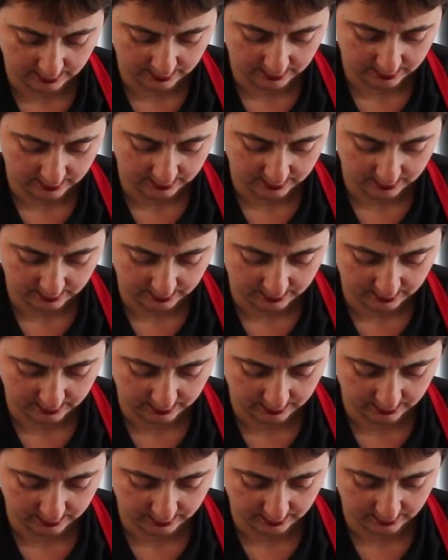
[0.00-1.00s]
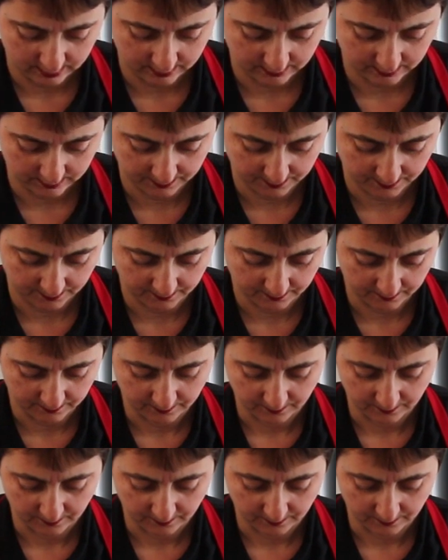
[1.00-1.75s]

Nothing is said.